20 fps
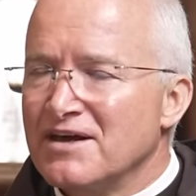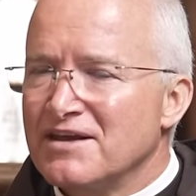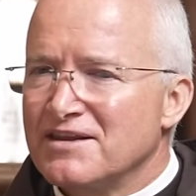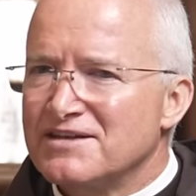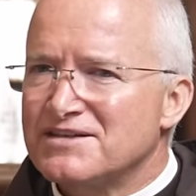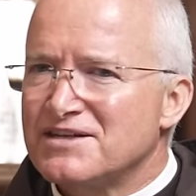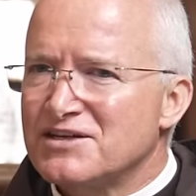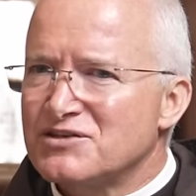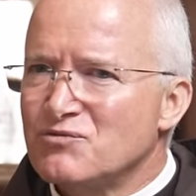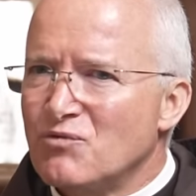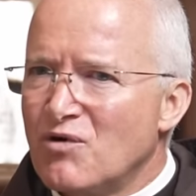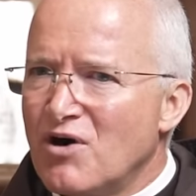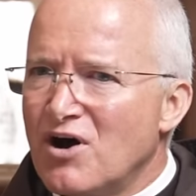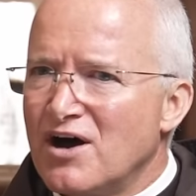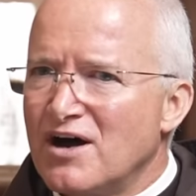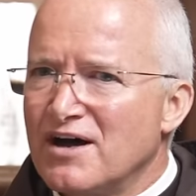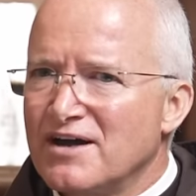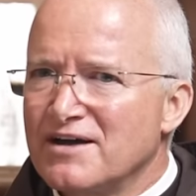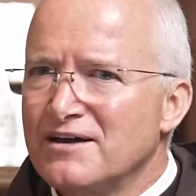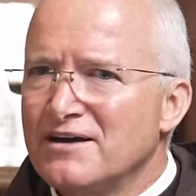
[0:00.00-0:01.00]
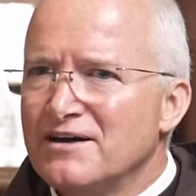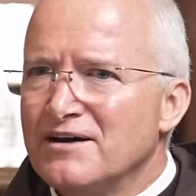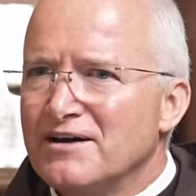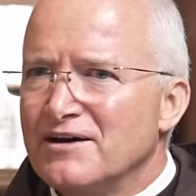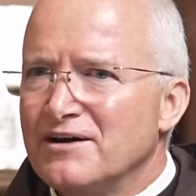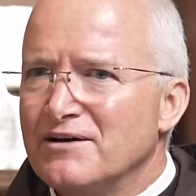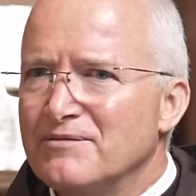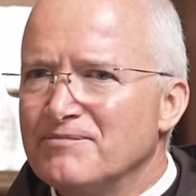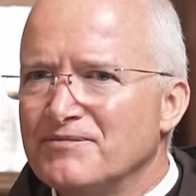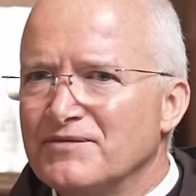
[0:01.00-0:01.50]
This is why
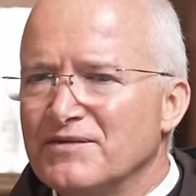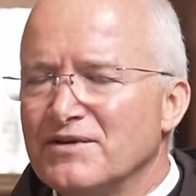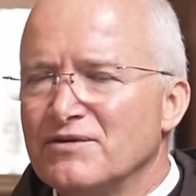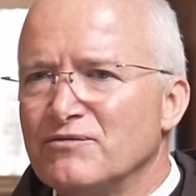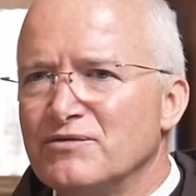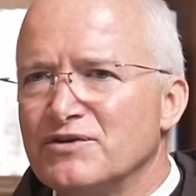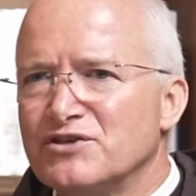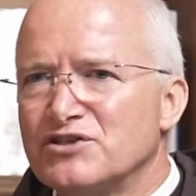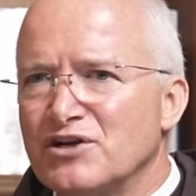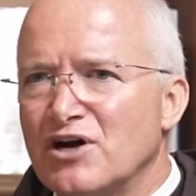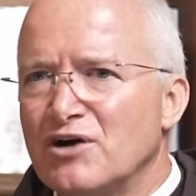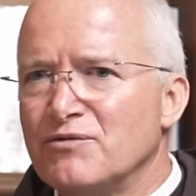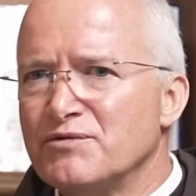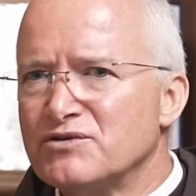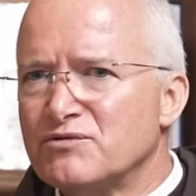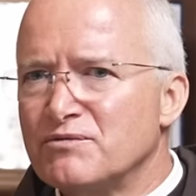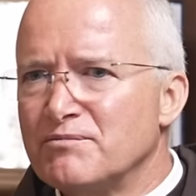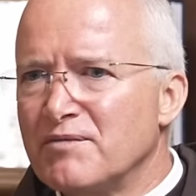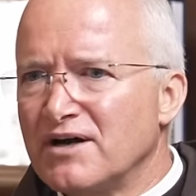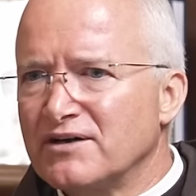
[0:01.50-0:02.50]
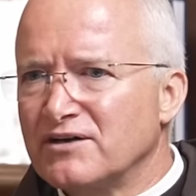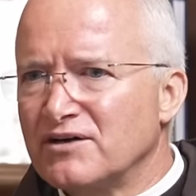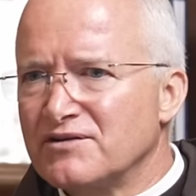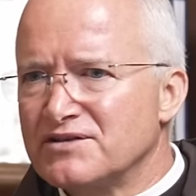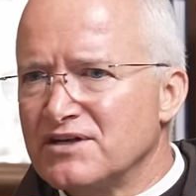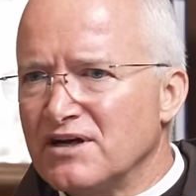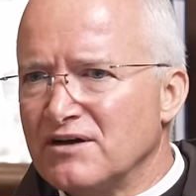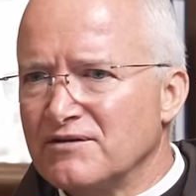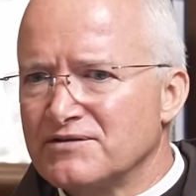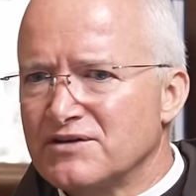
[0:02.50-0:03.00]
we should always remind
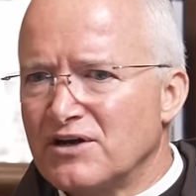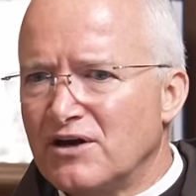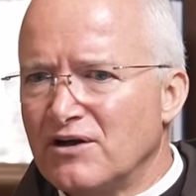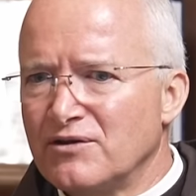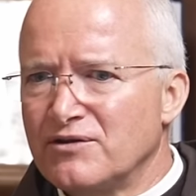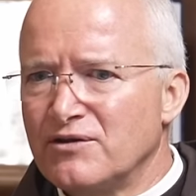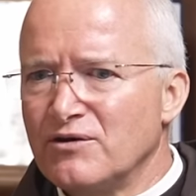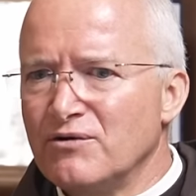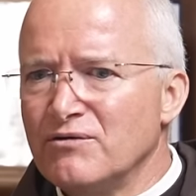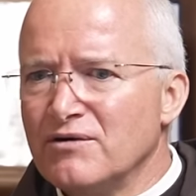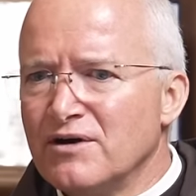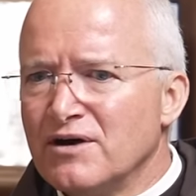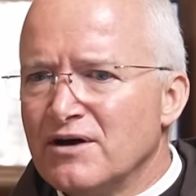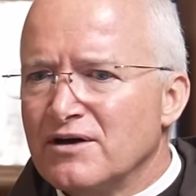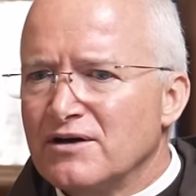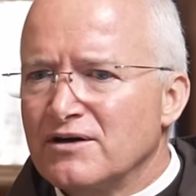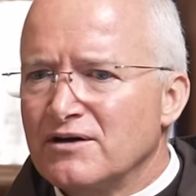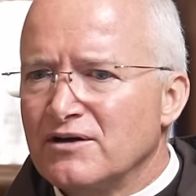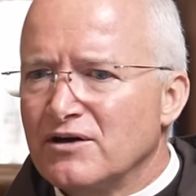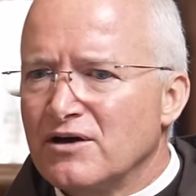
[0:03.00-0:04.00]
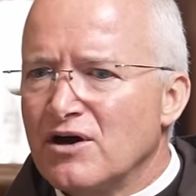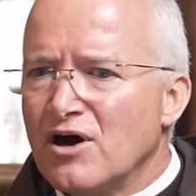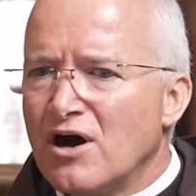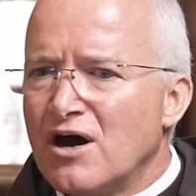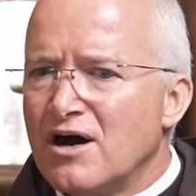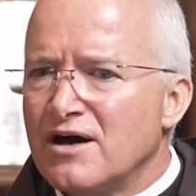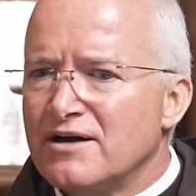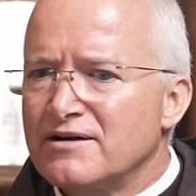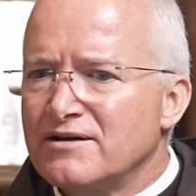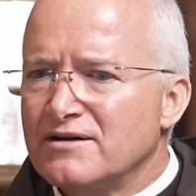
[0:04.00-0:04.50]
ourselves, although
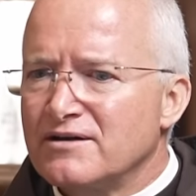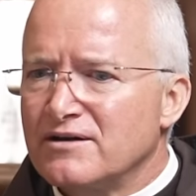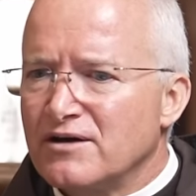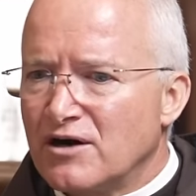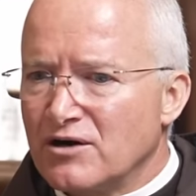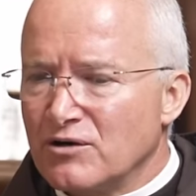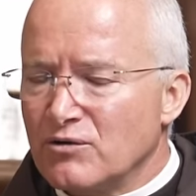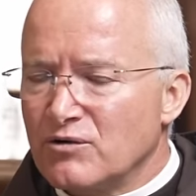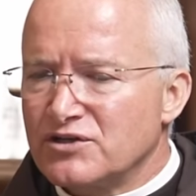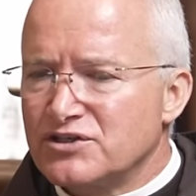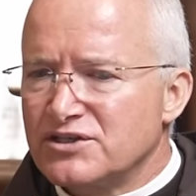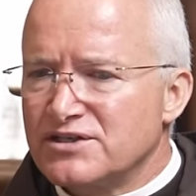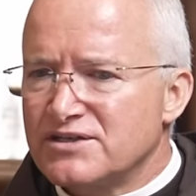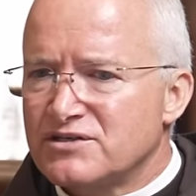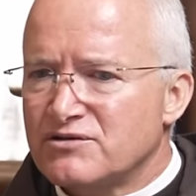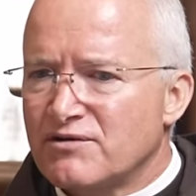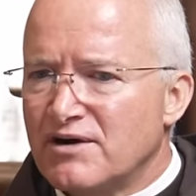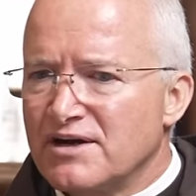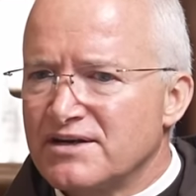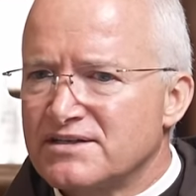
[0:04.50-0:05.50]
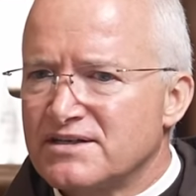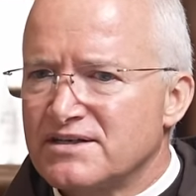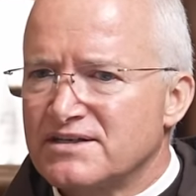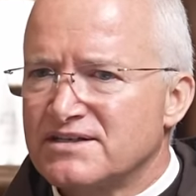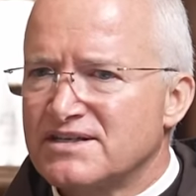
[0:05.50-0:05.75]
God, our Lord Jesus Christ,